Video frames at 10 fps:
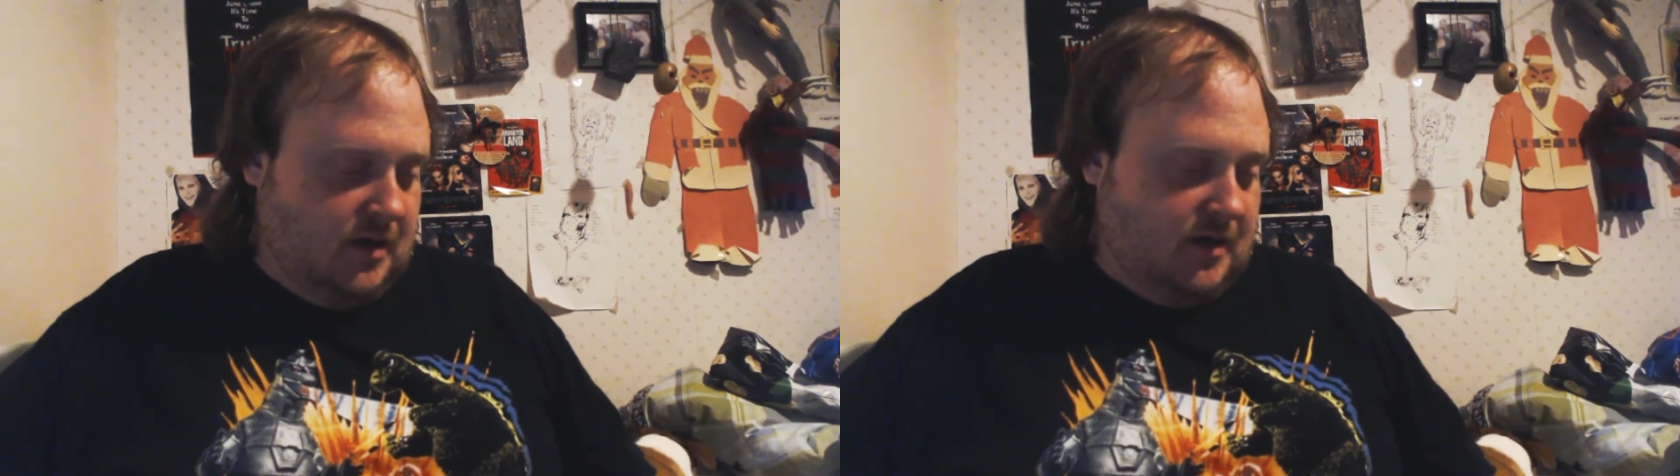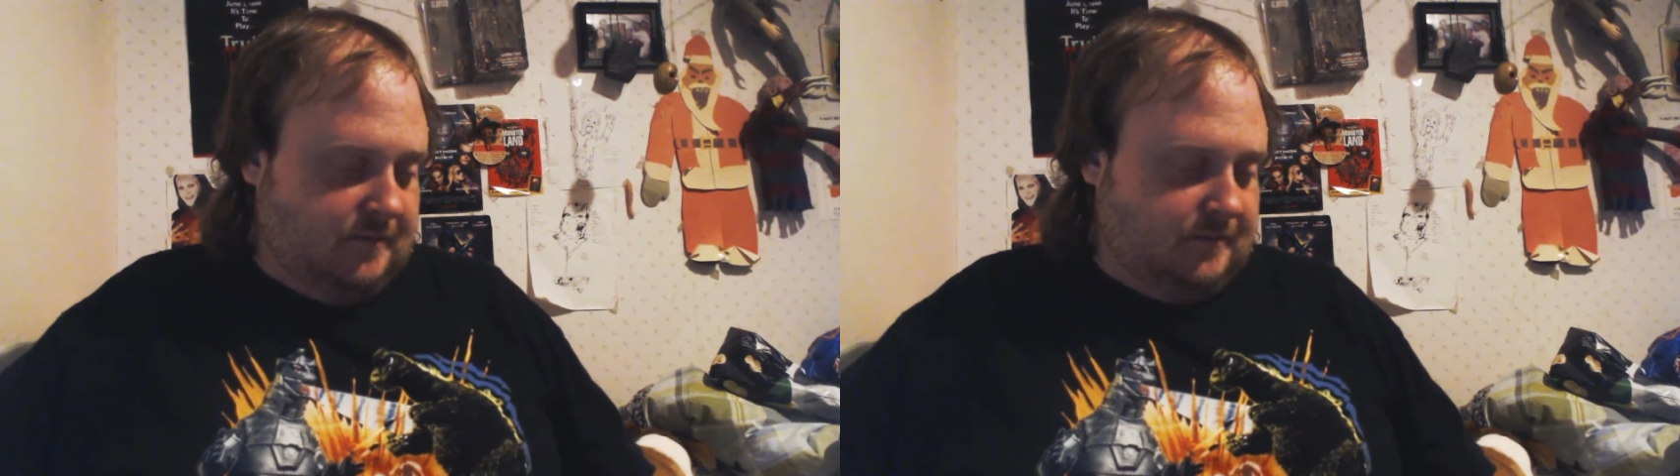
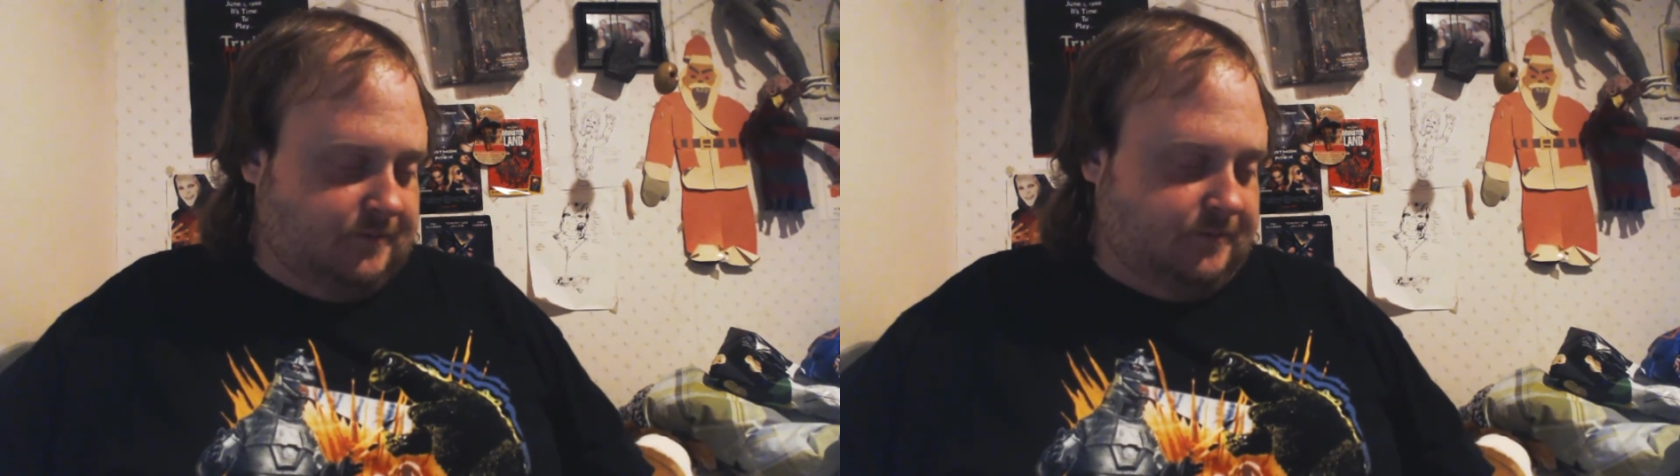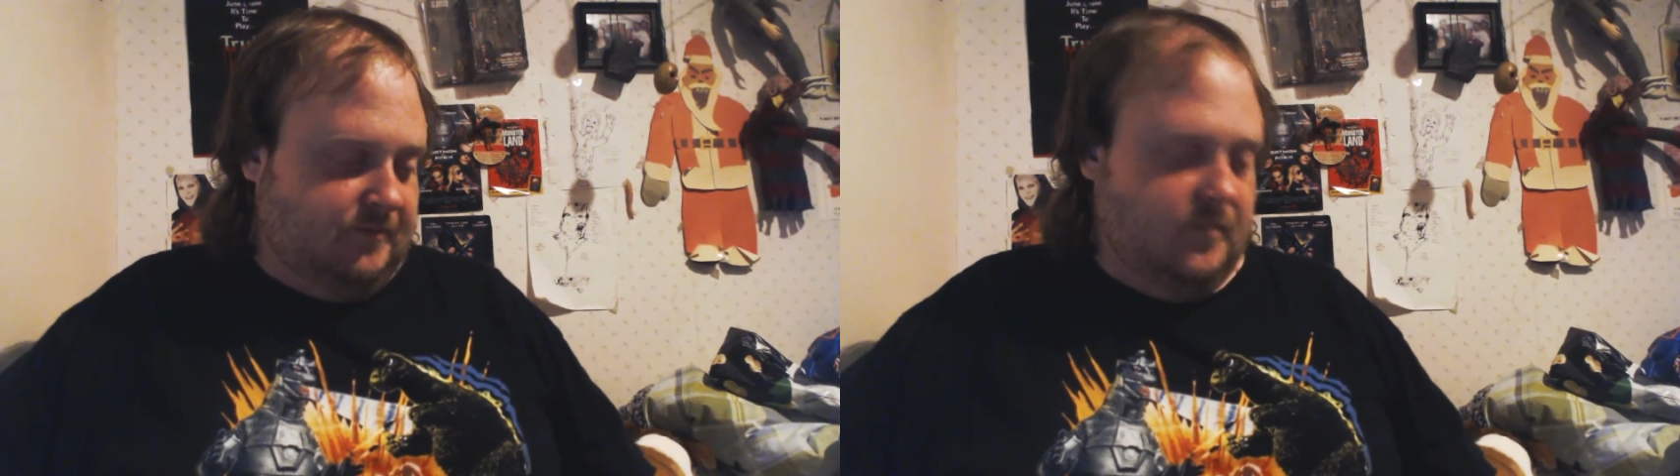
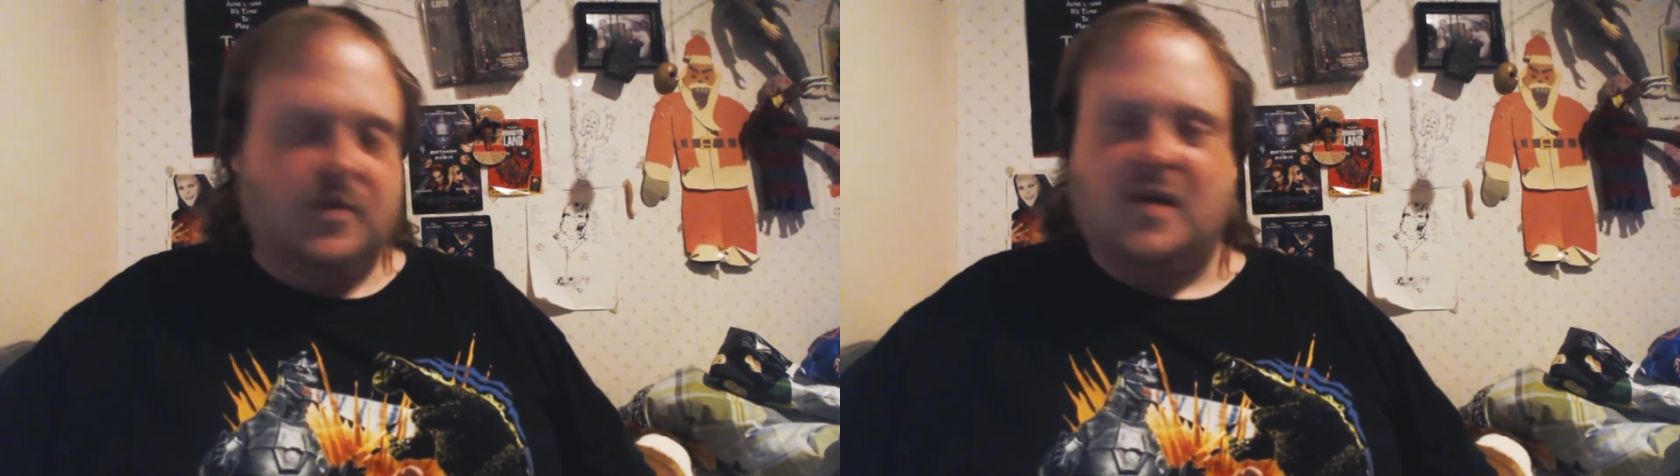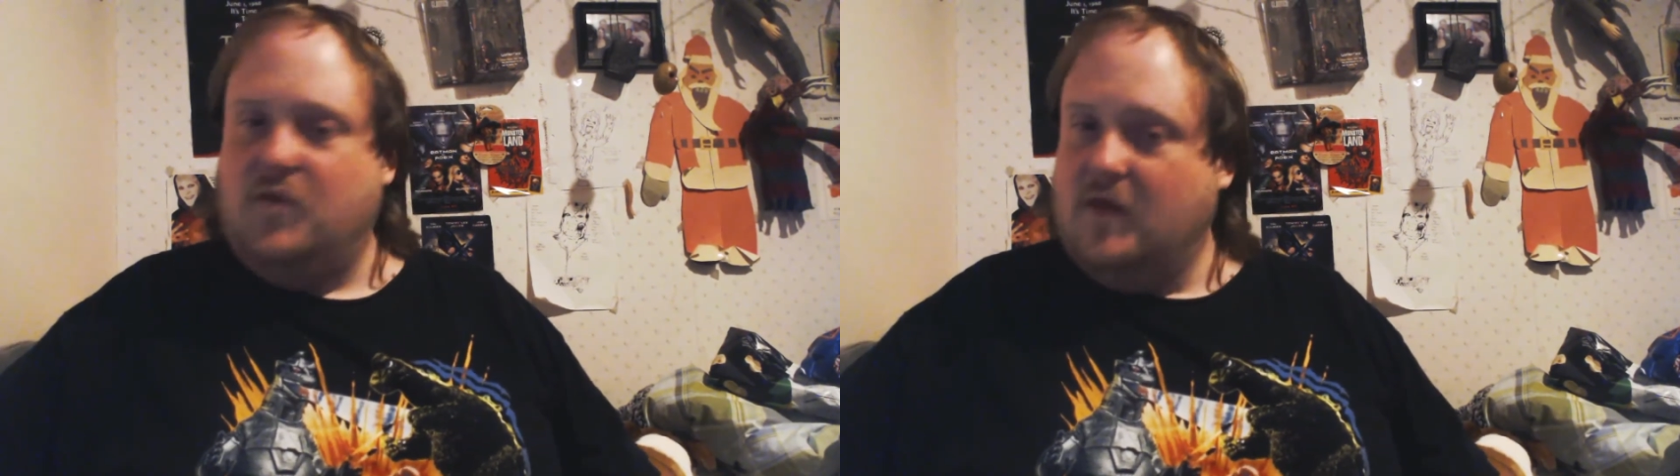But
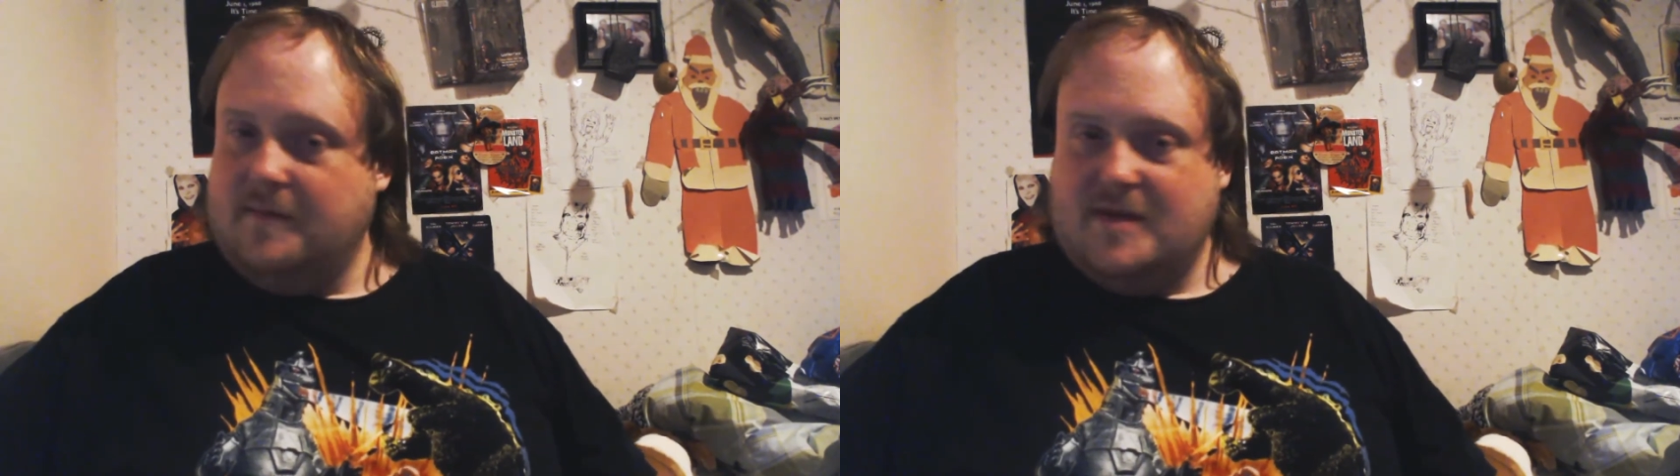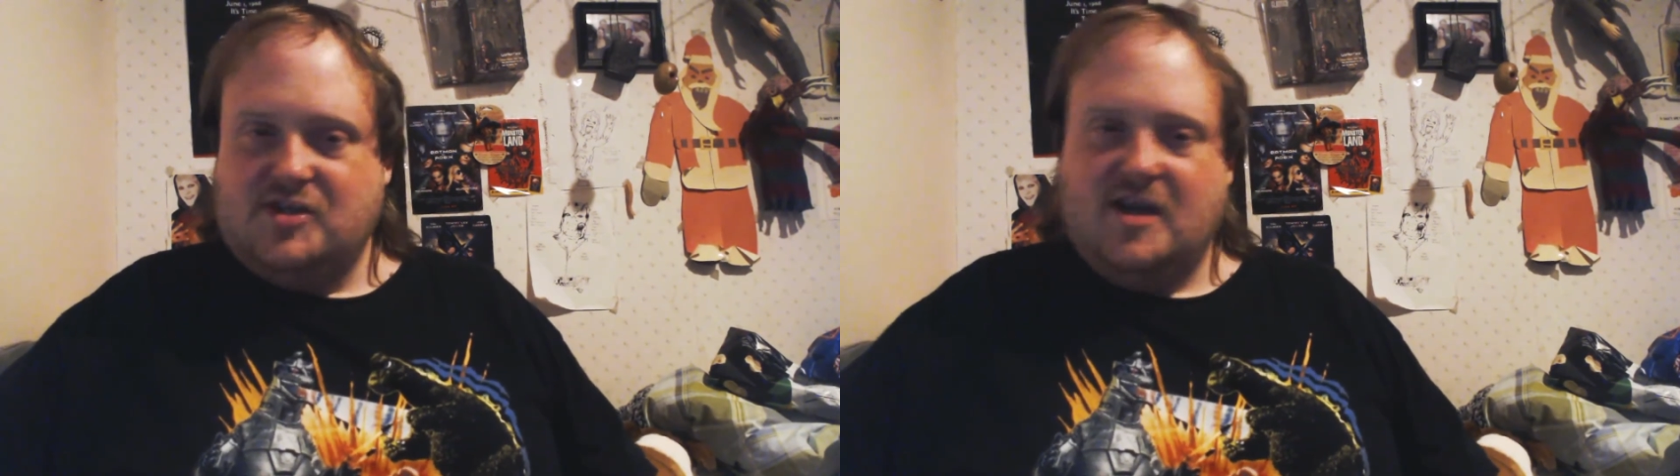if
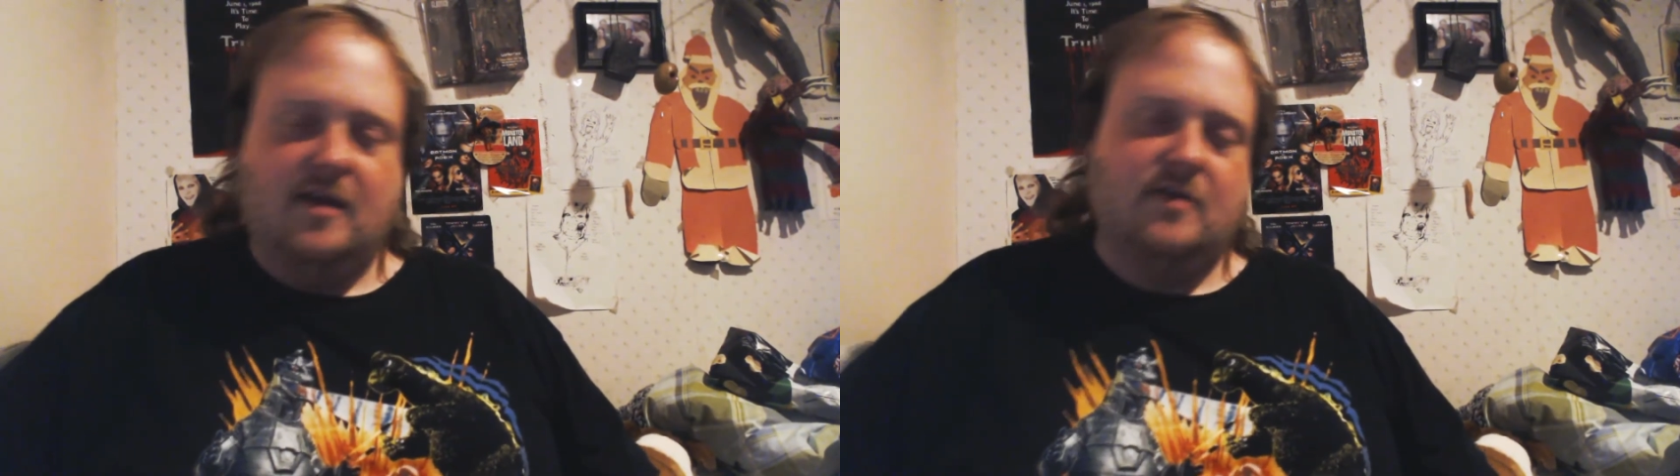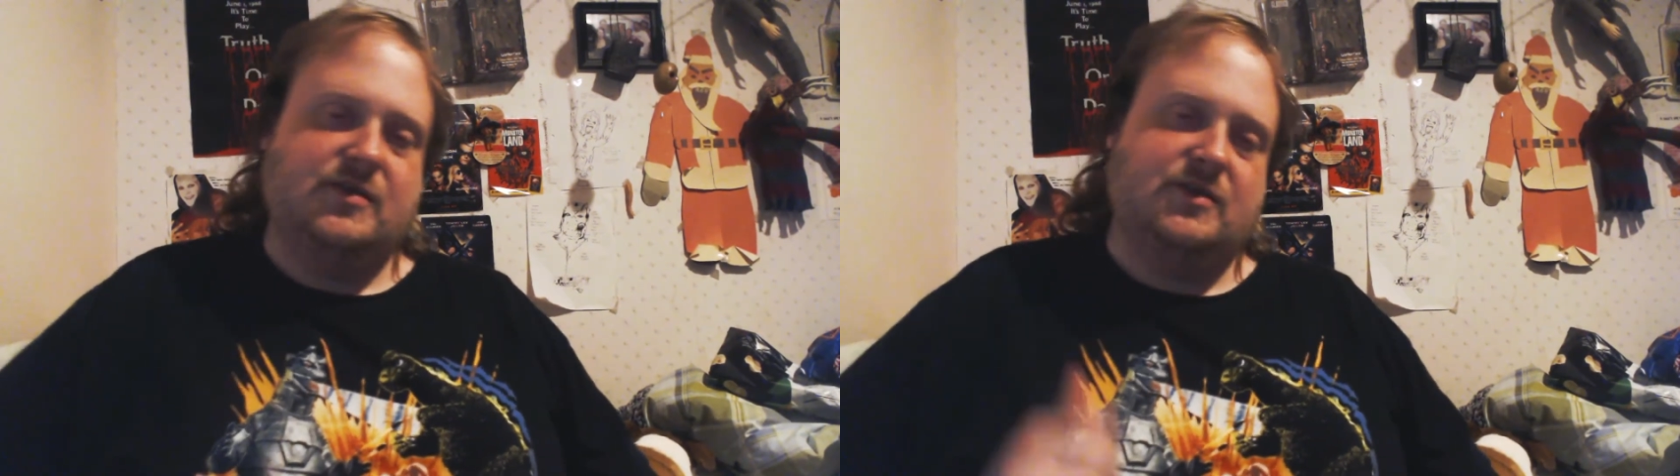you like my
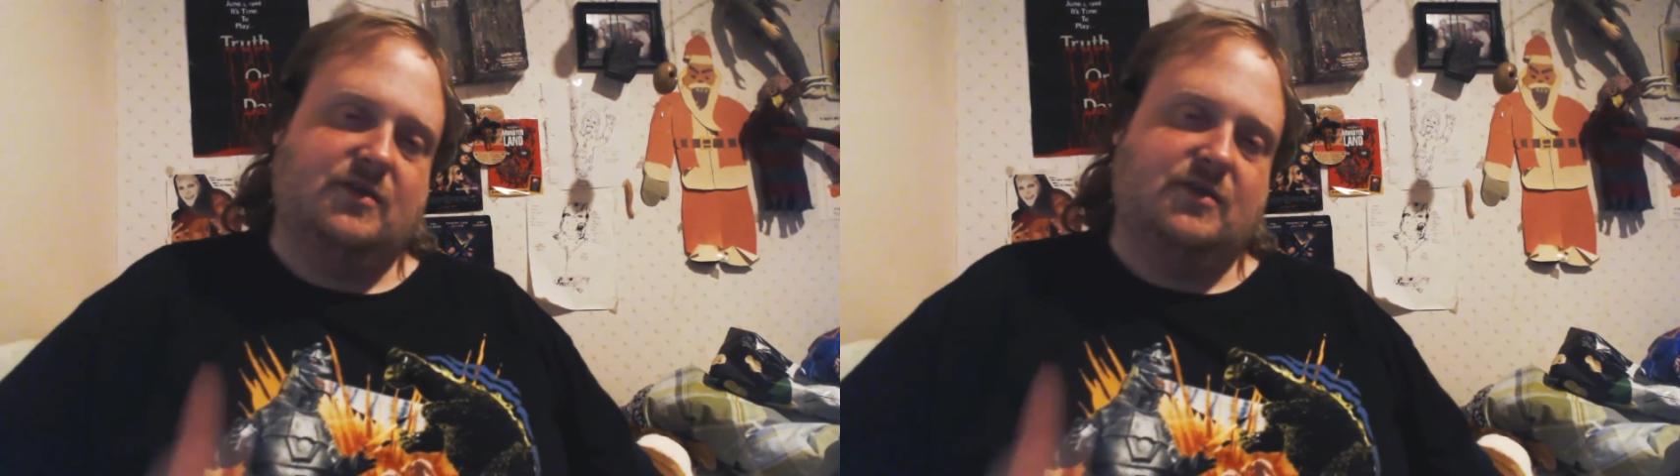channel,